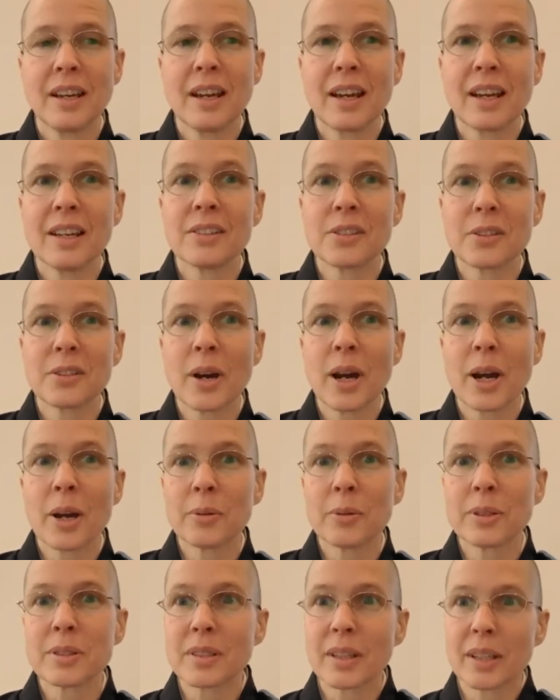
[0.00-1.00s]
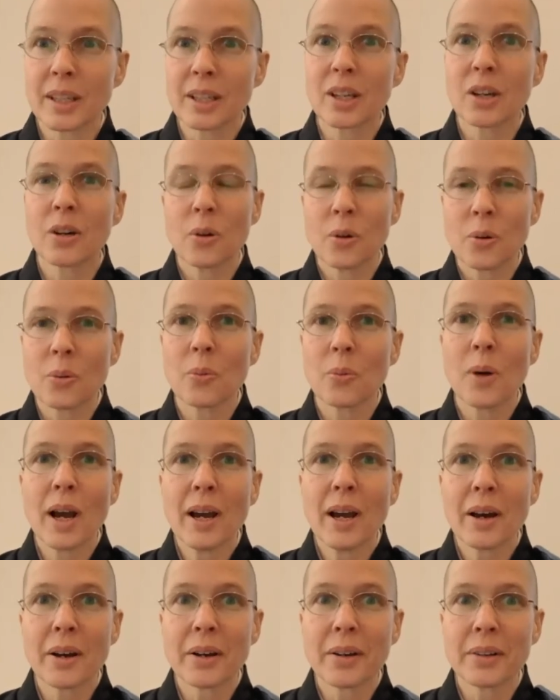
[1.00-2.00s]
And so I was like,
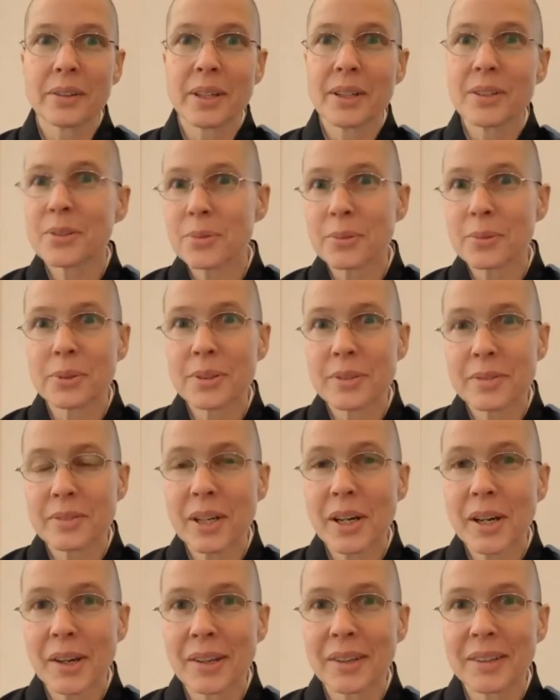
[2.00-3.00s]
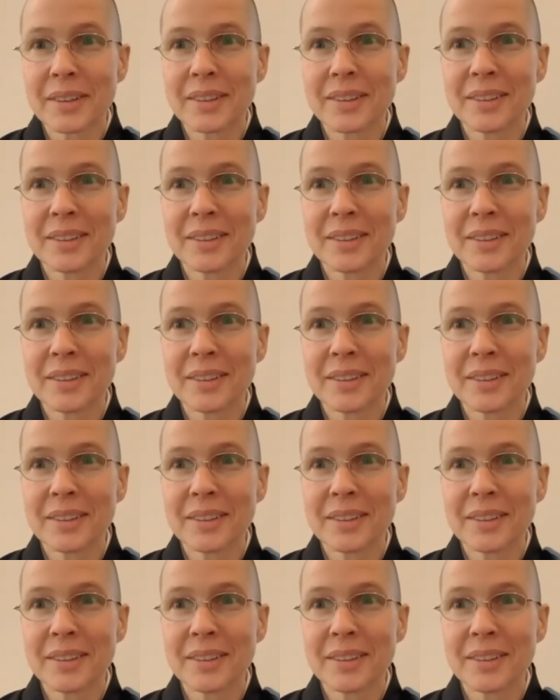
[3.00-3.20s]
wow, that's really fun.